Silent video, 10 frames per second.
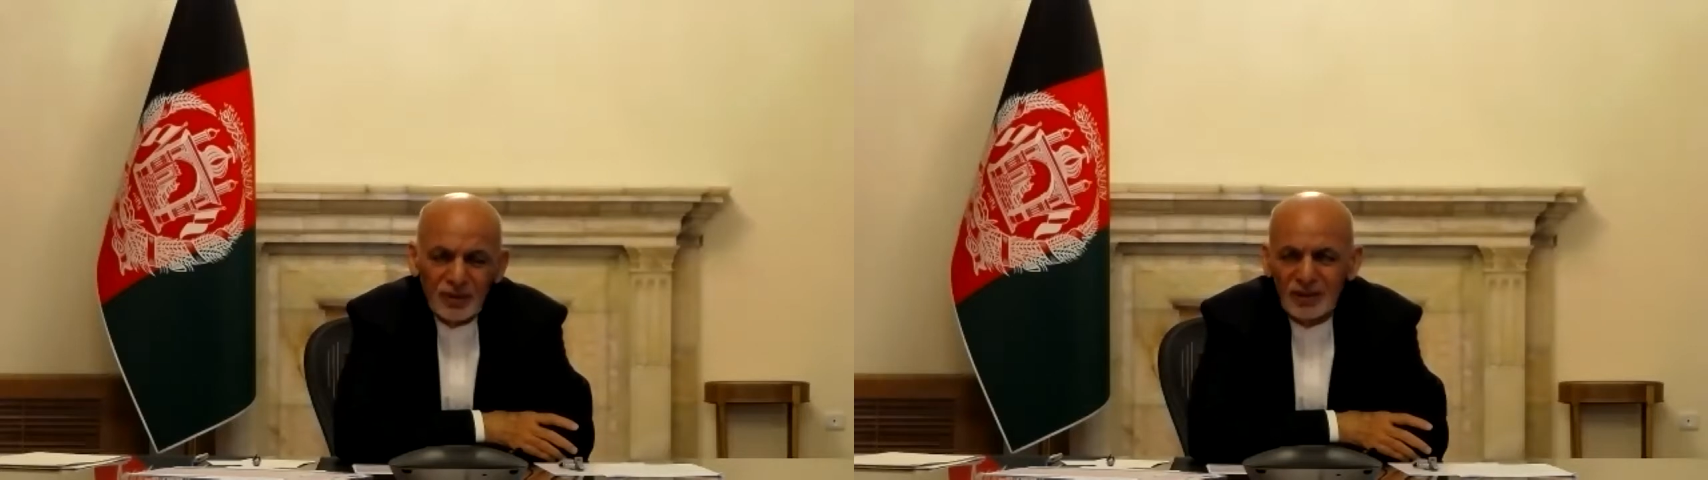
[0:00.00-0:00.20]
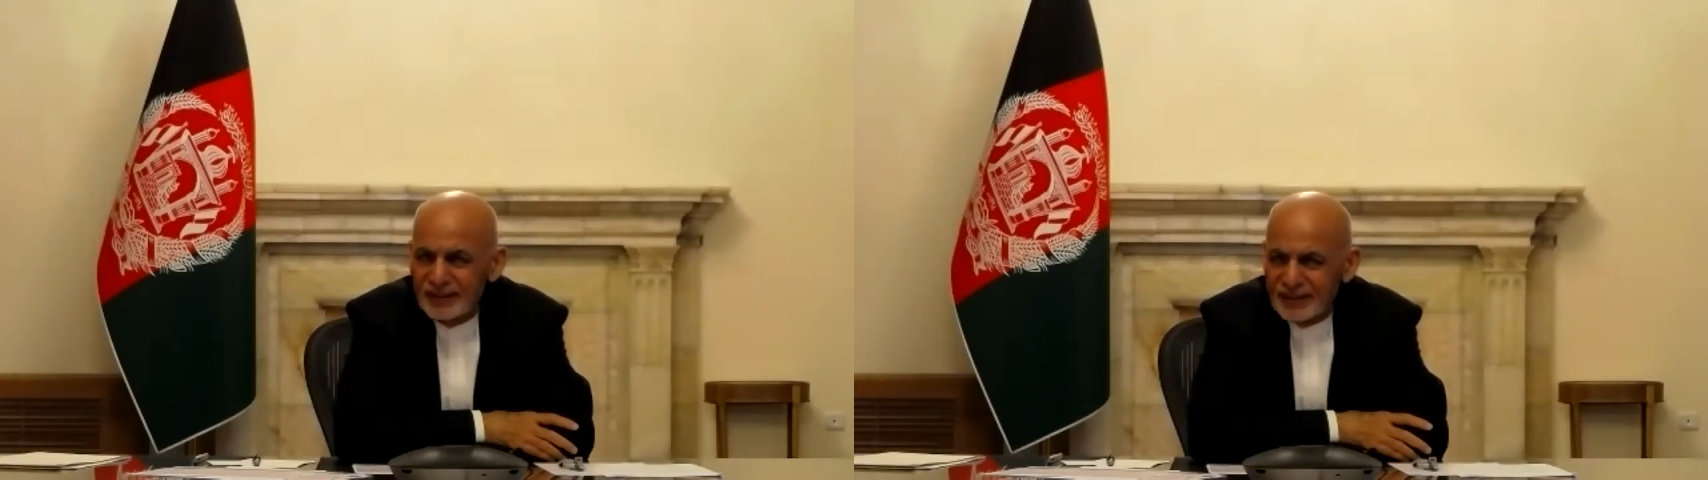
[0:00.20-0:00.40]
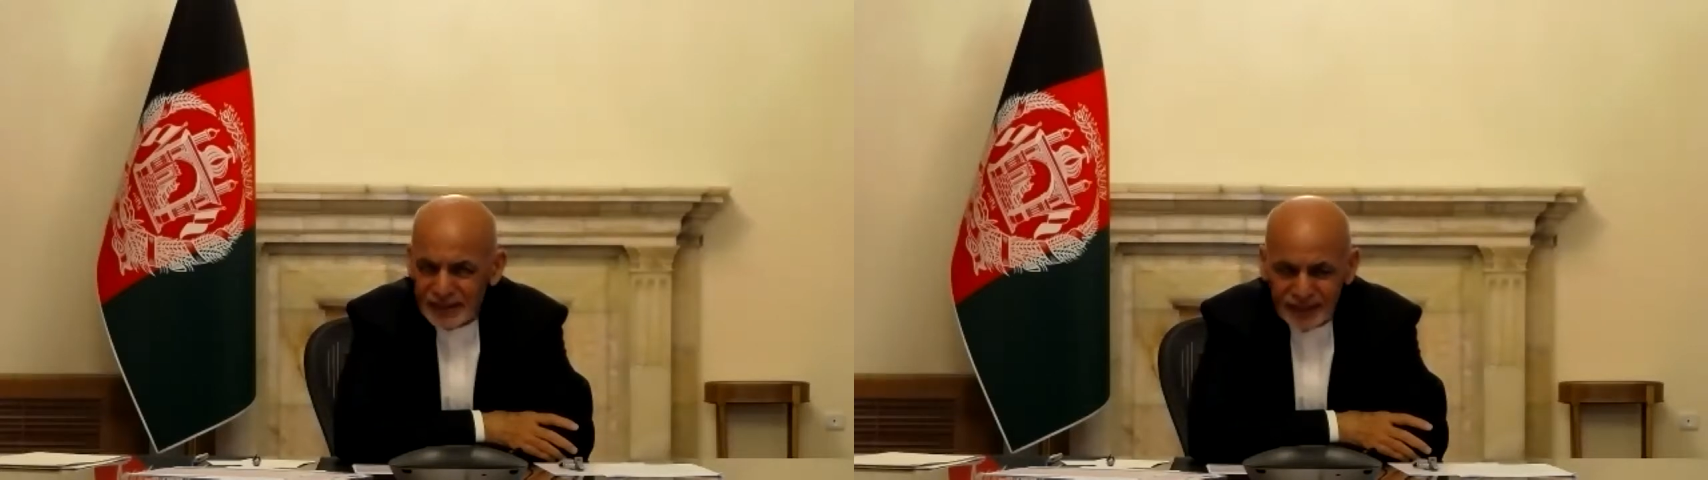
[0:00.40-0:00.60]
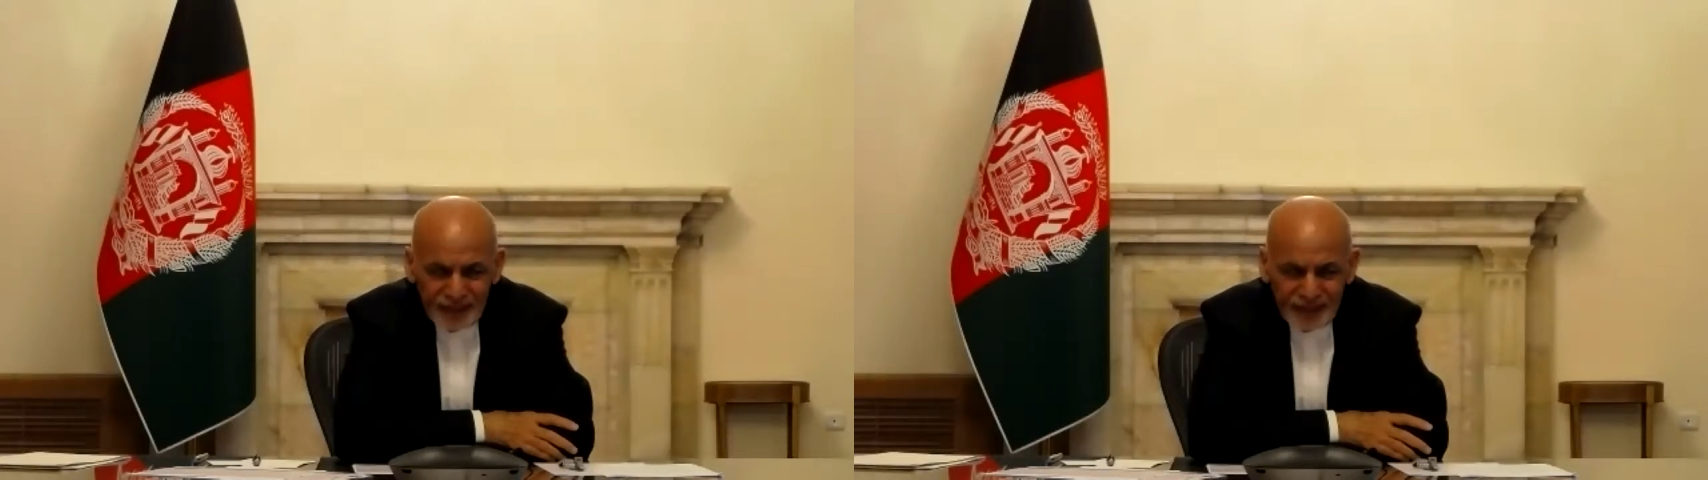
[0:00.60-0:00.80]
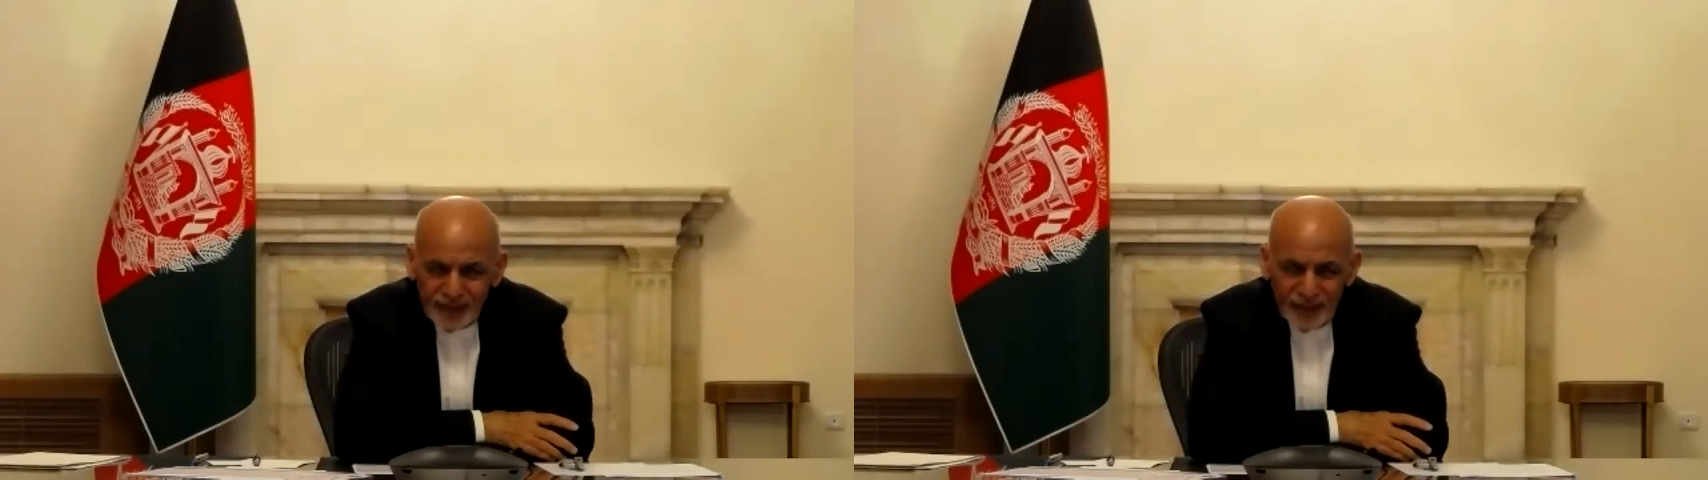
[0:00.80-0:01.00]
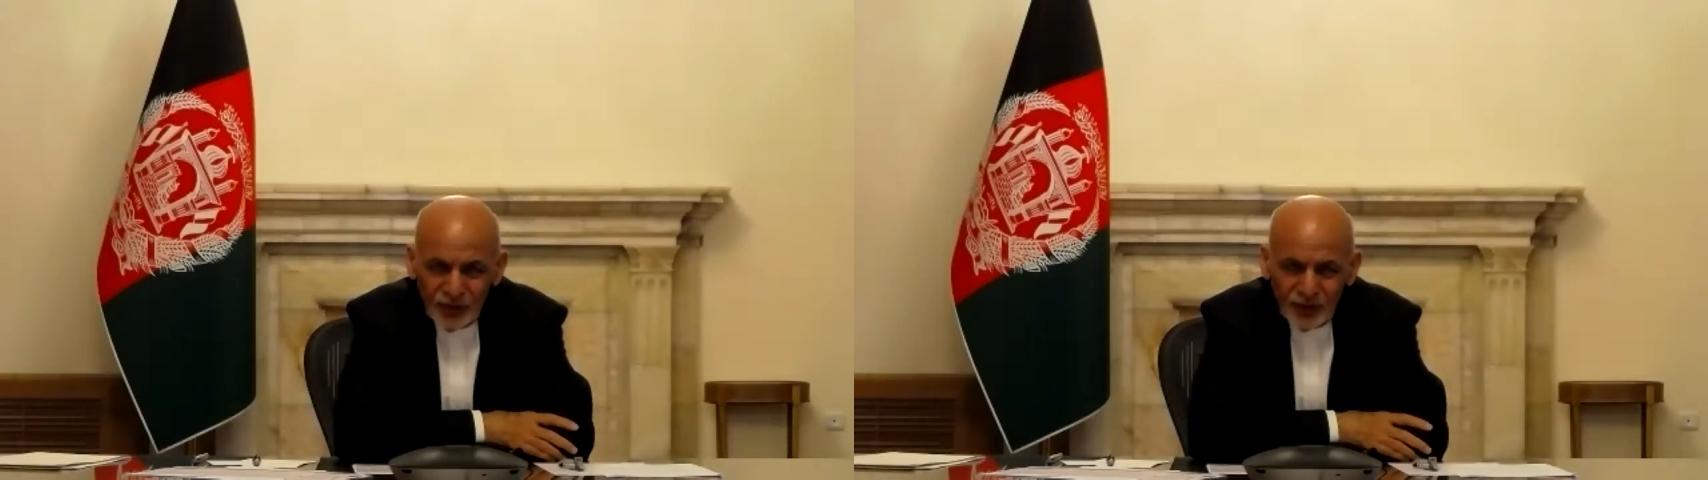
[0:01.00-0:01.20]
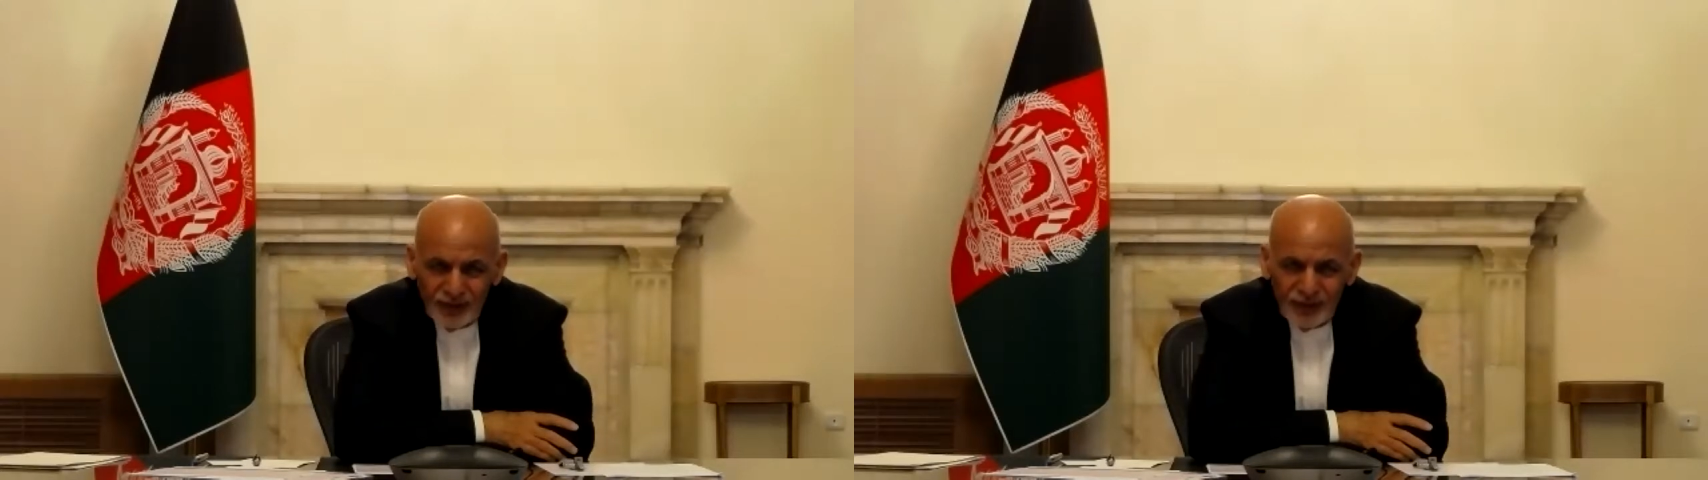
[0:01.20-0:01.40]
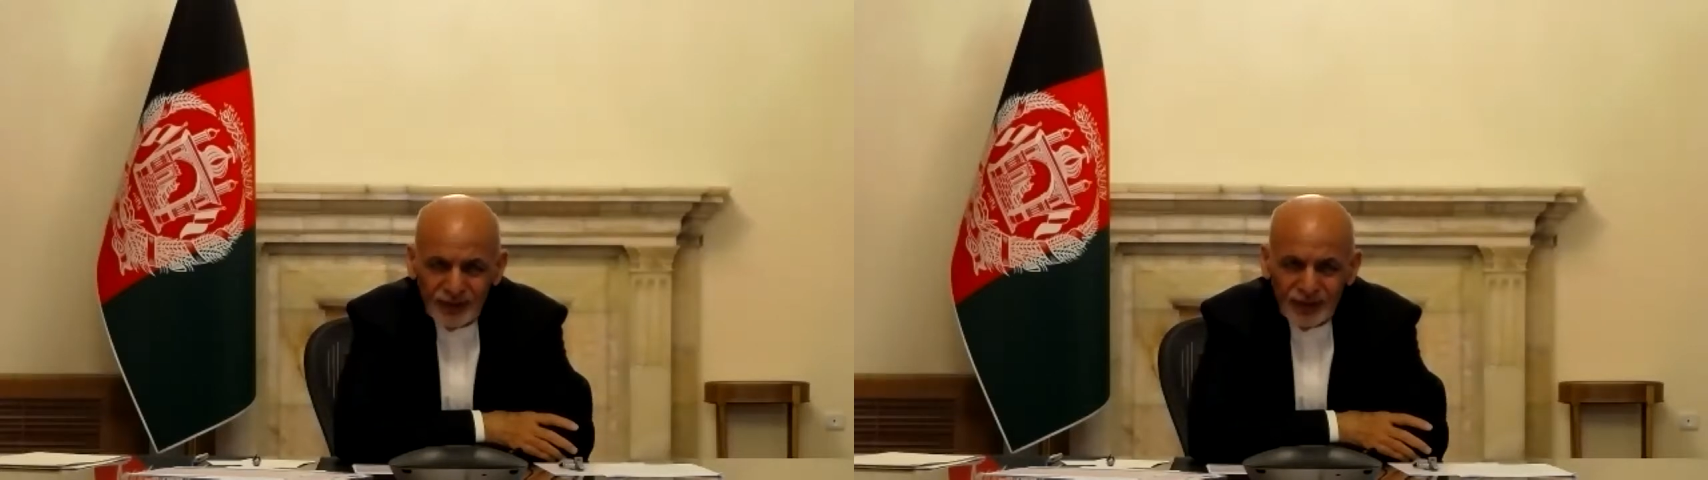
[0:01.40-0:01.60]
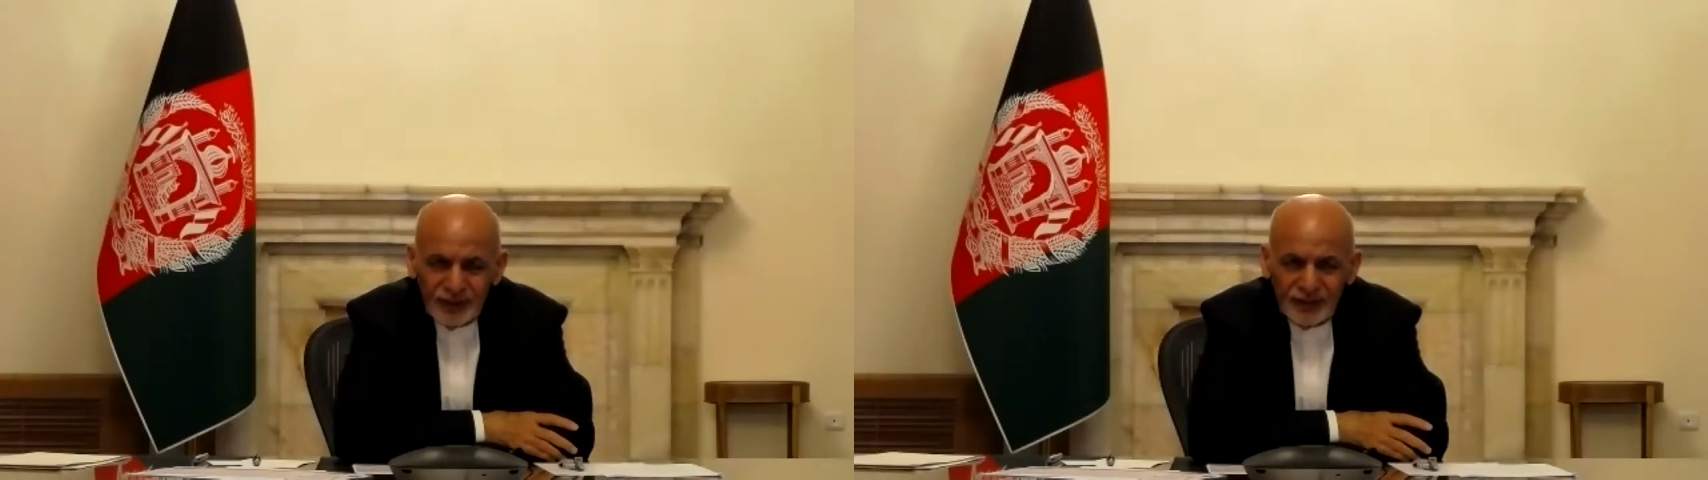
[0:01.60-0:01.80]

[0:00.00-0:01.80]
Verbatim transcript: There's a consensus on this,